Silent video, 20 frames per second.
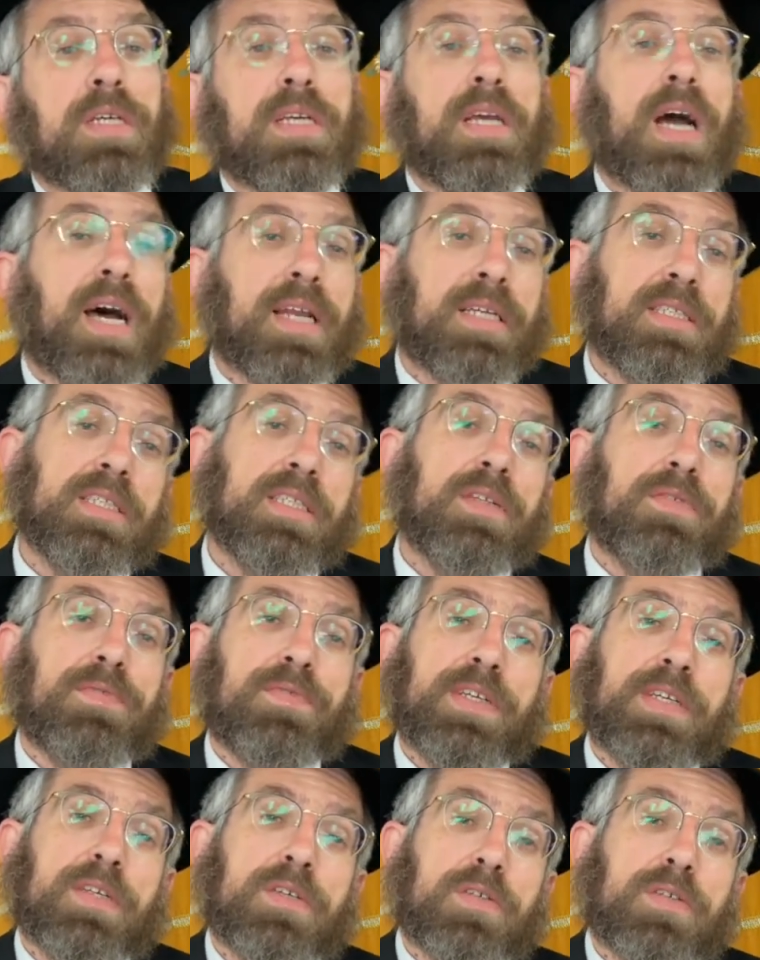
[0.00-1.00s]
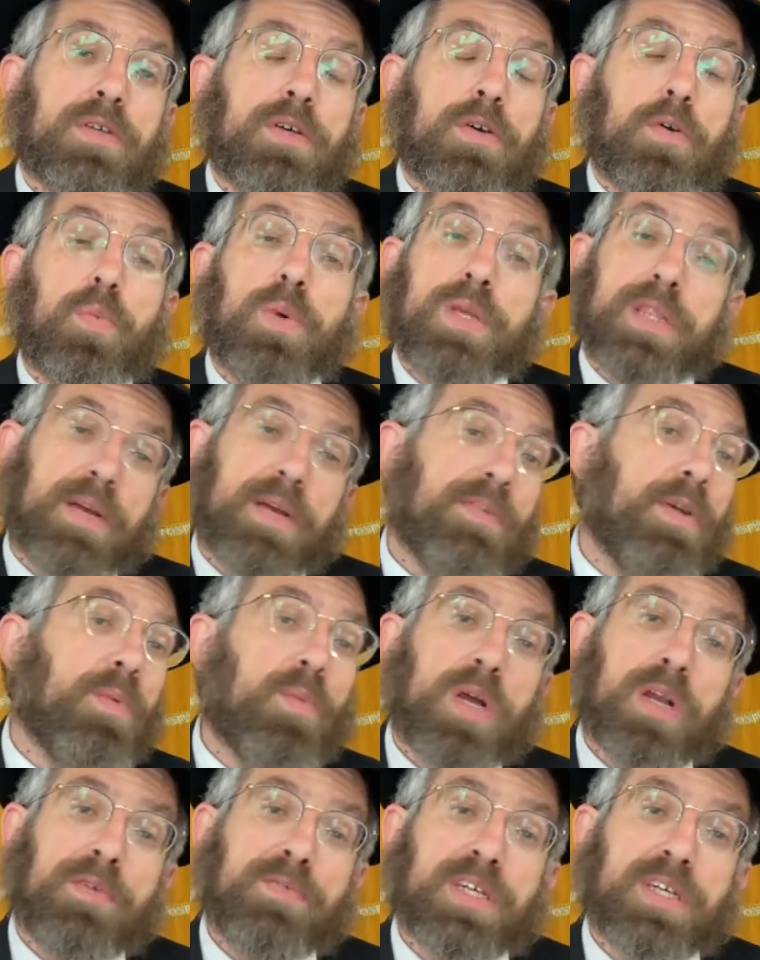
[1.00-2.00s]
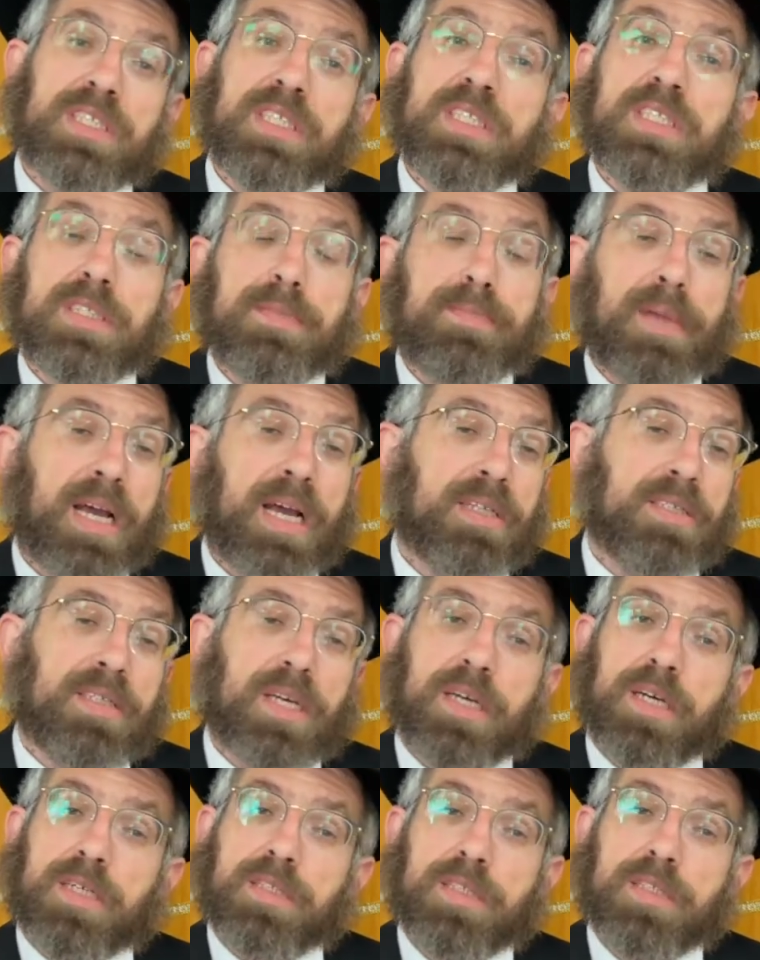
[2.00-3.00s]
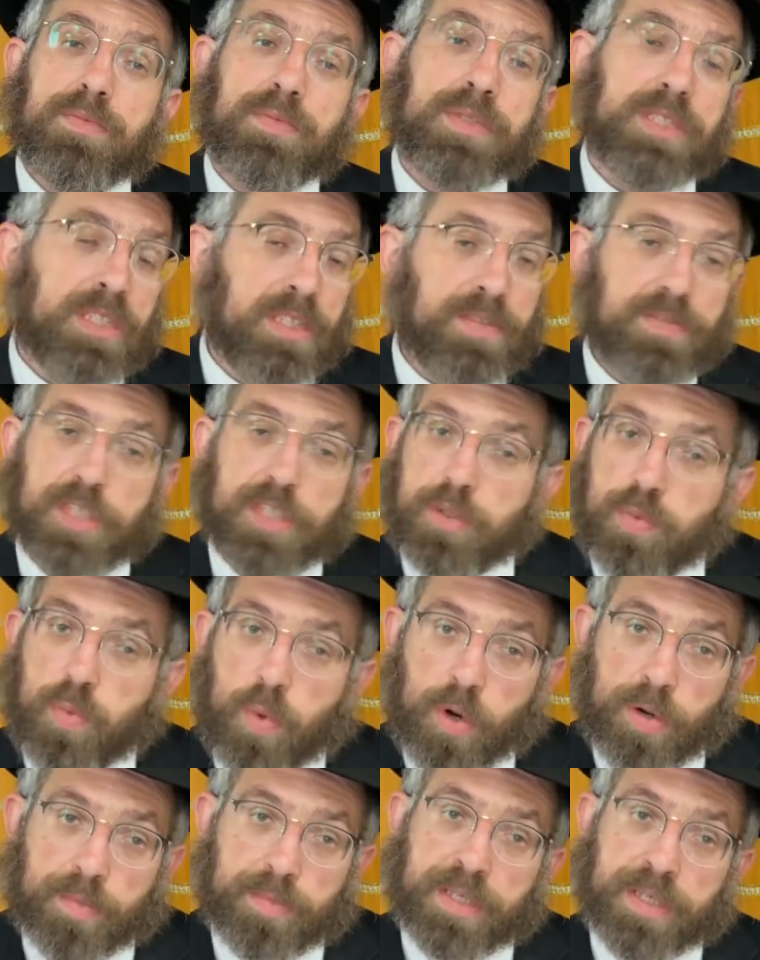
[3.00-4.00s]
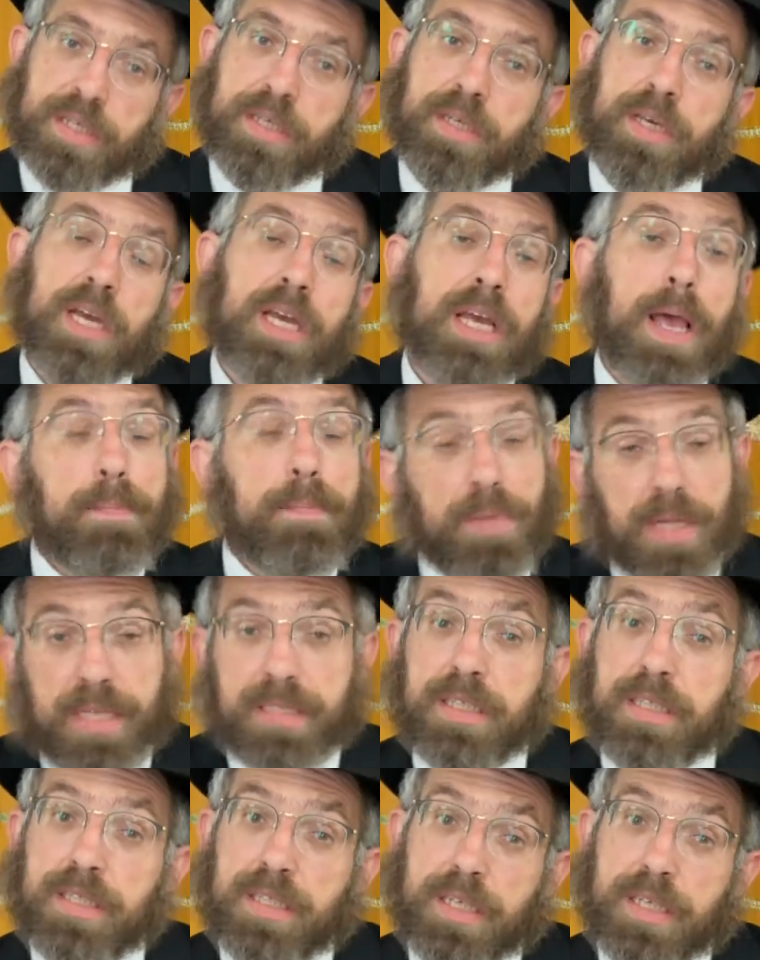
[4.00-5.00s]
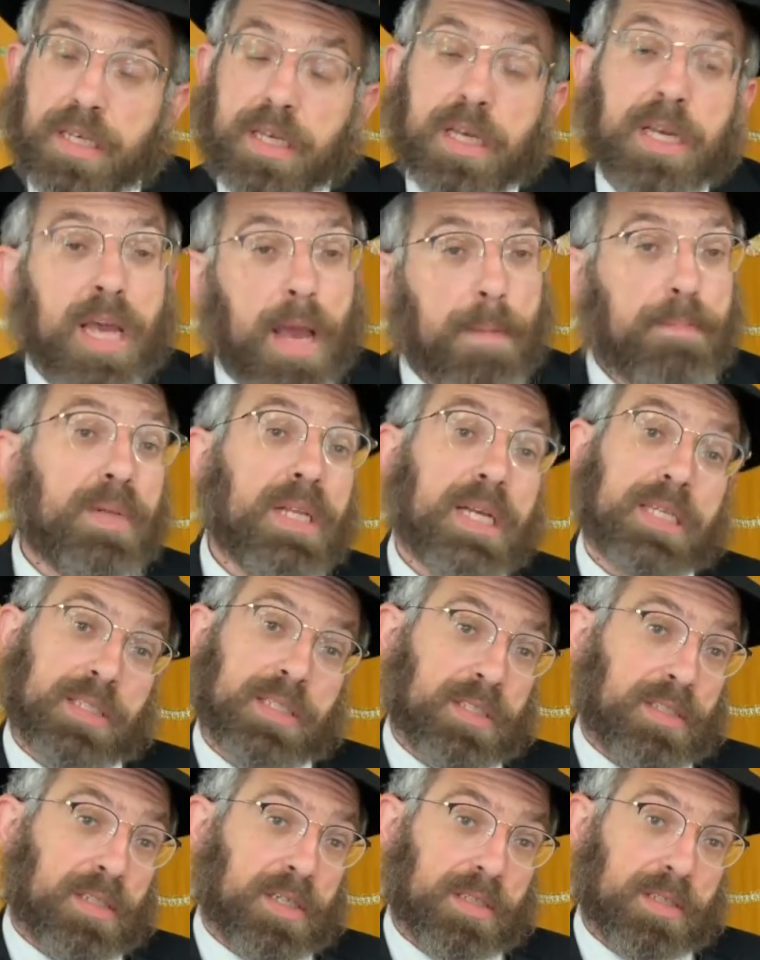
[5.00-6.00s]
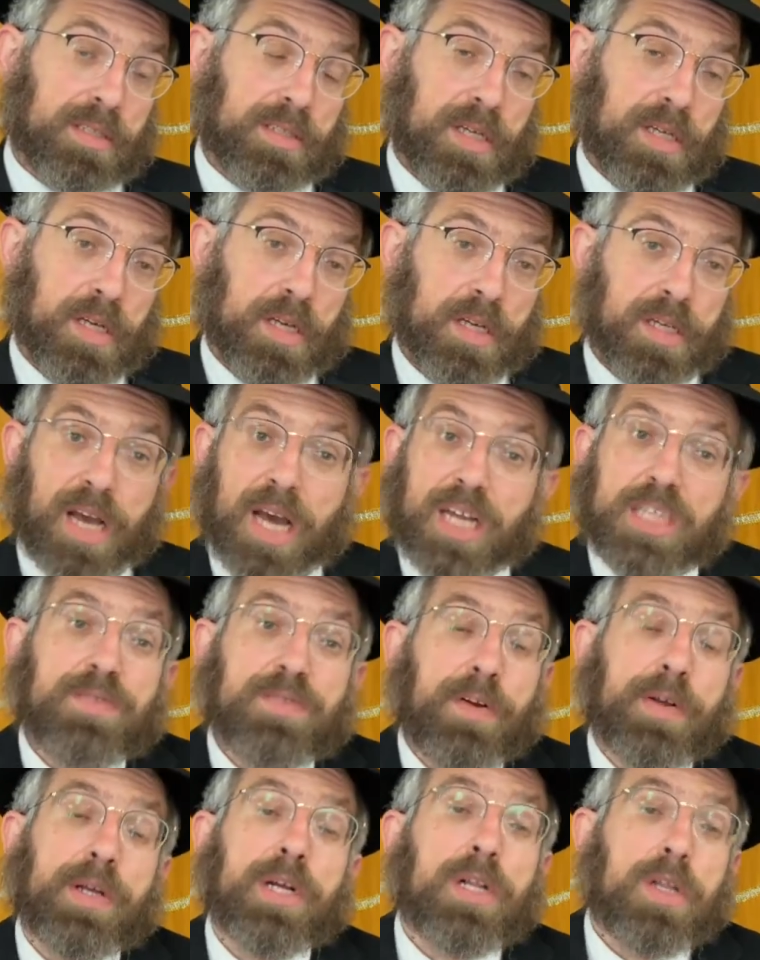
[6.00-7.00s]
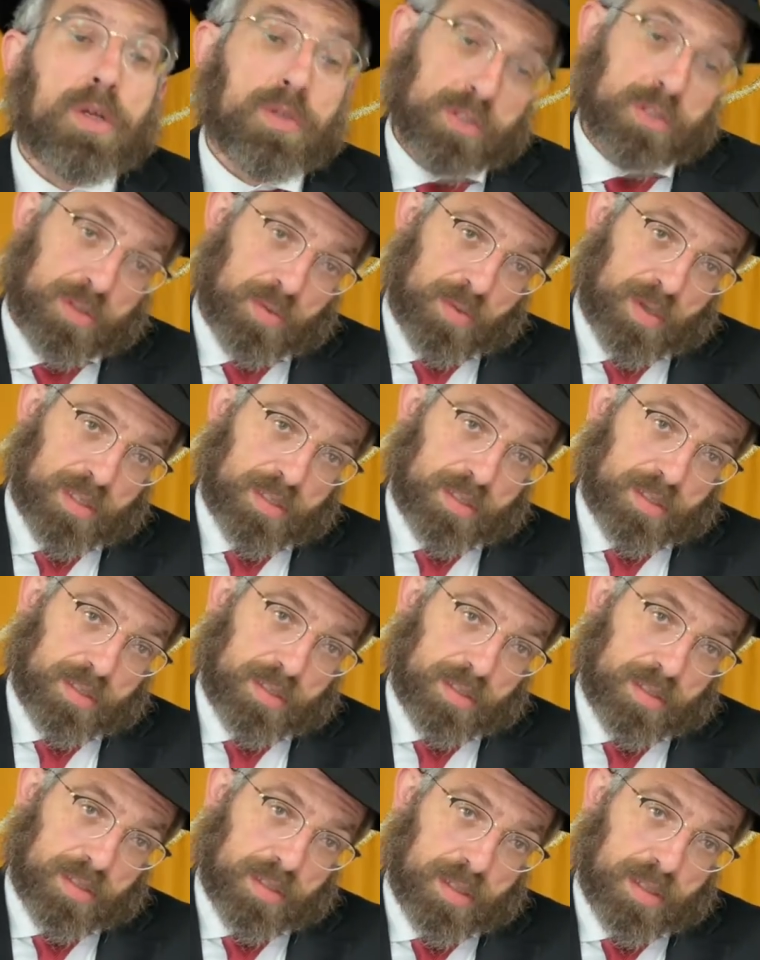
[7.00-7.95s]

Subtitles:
God is in the field with every one of us and smiles at us and receives us warmly and pleasantly and blesses us. God is very close to us.